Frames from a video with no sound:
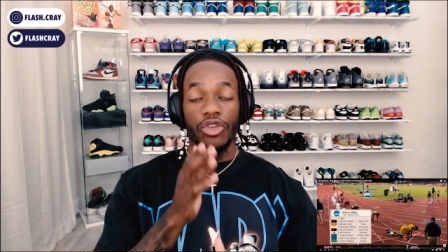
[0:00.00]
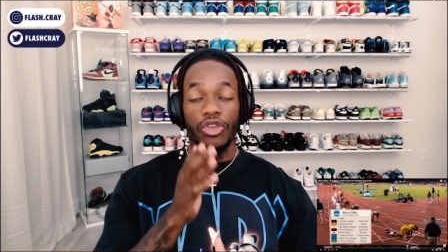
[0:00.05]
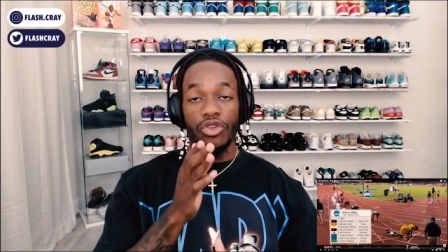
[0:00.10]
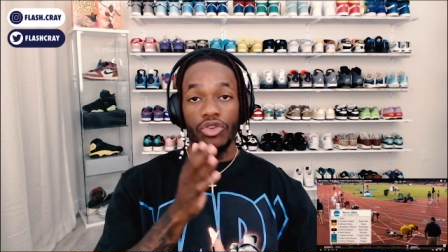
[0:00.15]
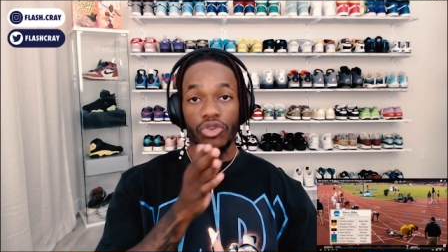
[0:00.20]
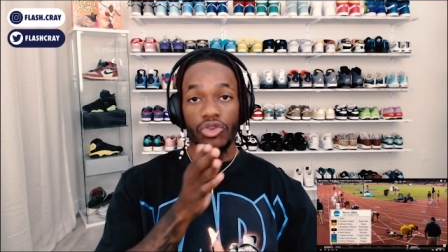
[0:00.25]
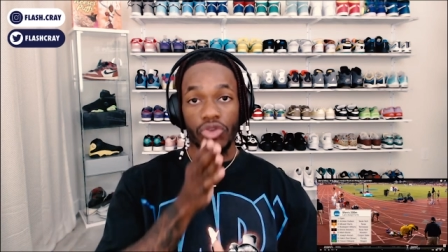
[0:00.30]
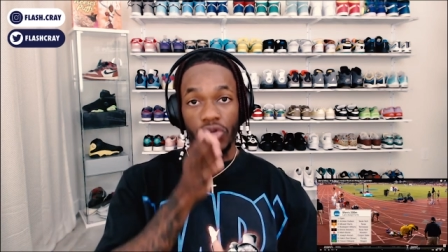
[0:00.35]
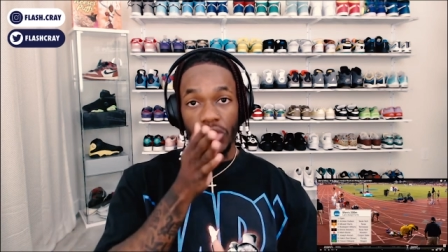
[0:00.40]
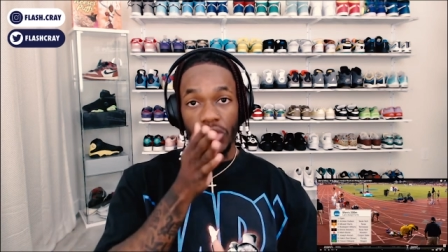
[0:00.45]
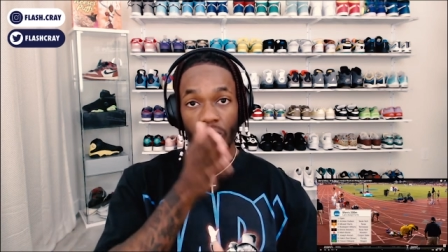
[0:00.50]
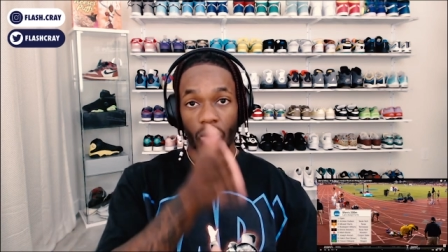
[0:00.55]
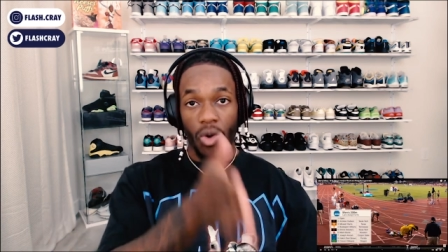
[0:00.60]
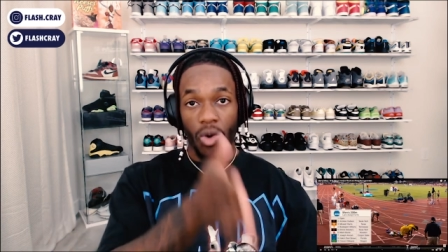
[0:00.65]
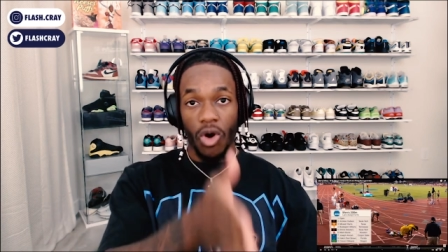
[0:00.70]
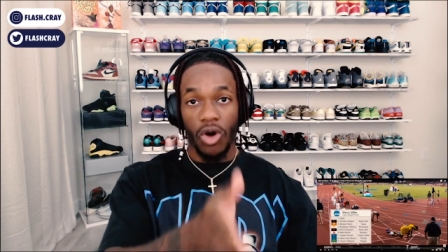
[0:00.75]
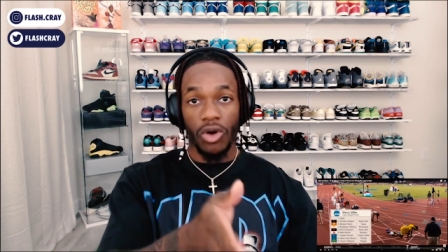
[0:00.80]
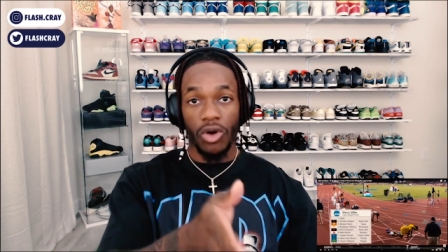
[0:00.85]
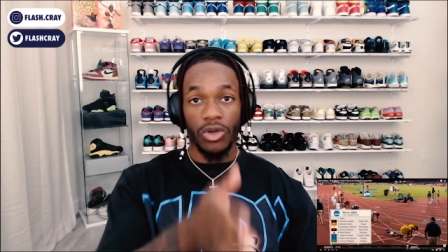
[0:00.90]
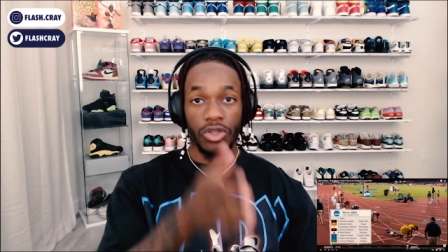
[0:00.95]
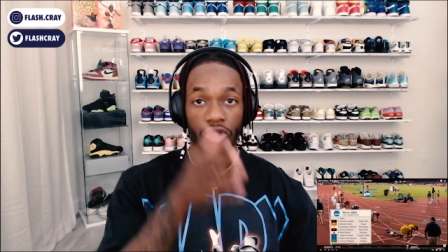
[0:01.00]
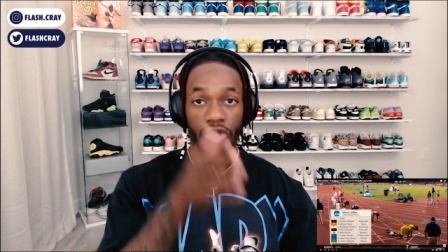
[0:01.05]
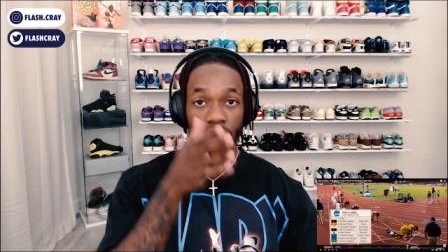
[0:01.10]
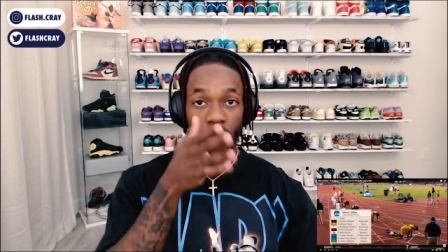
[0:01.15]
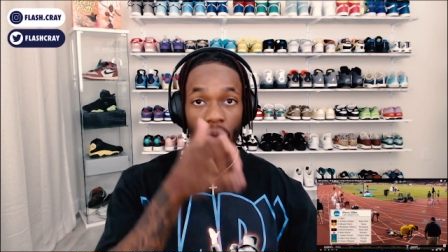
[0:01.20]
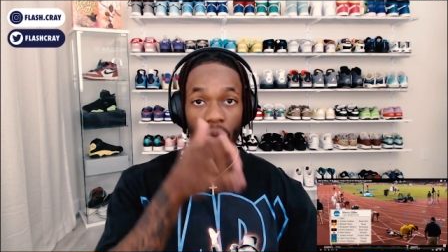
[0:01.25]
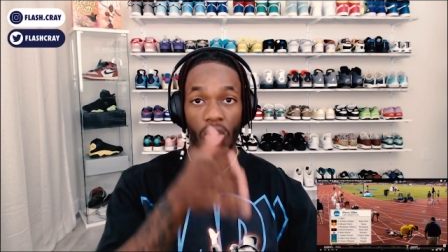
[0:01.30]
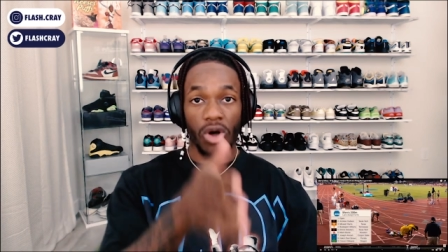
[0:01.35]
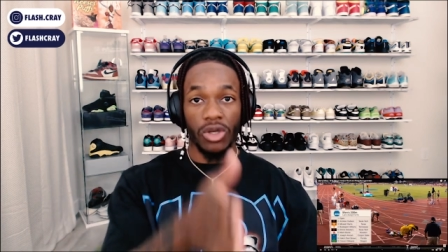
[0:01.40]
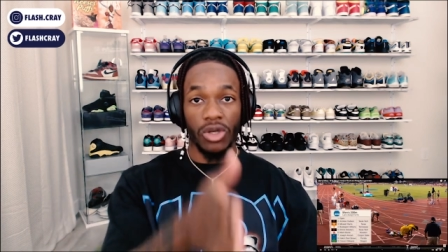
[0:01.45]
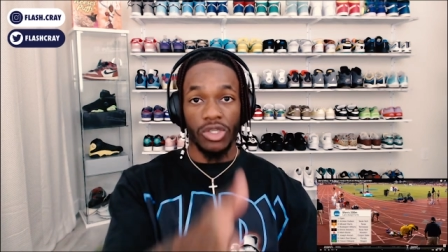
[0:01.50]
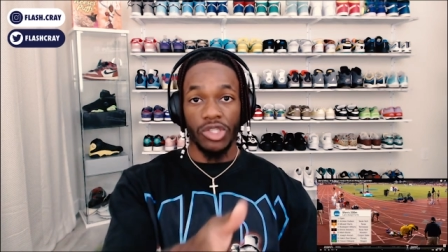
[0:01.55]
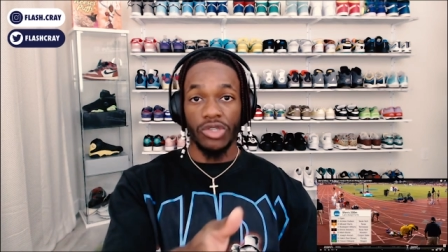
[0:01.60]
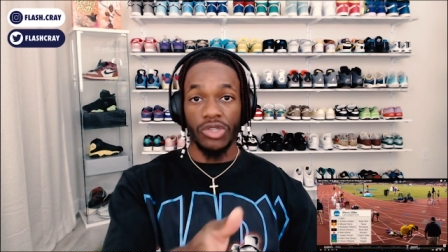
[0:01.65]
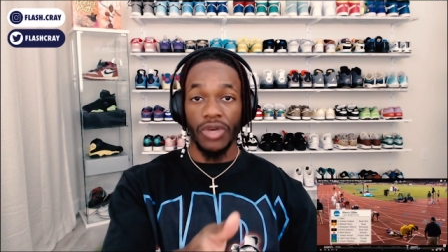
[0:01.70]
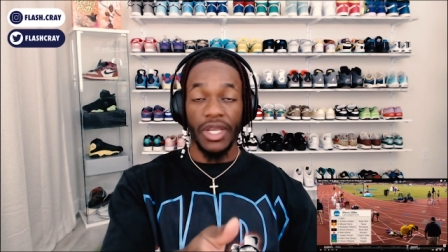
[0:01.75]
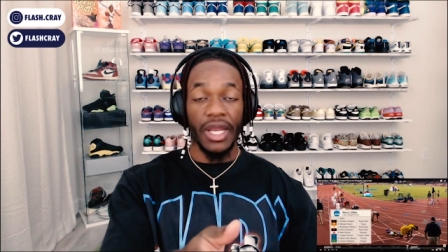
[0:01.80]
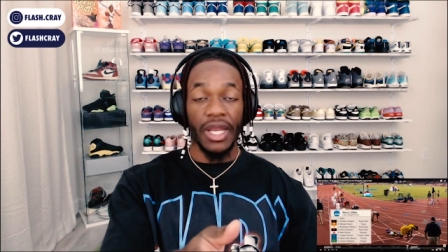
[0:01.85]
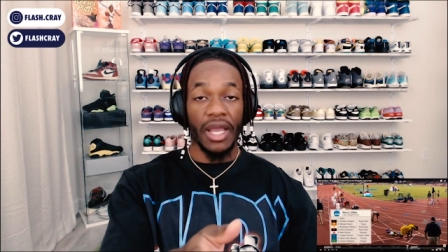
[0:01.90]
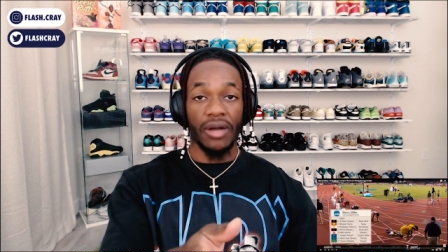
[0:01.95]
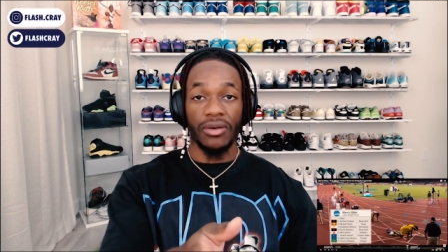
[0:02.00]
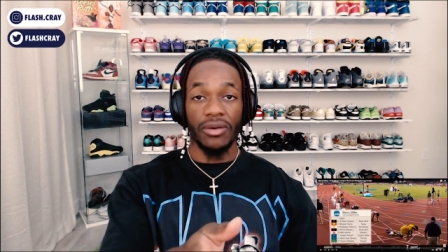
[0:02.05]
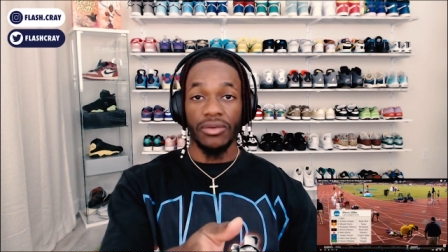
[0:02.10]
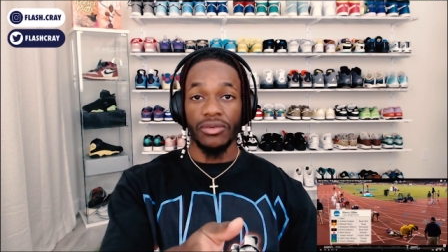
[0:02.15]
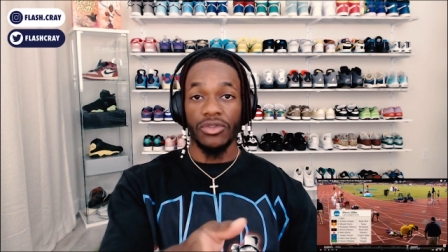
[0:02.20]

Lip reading: you walk straight out.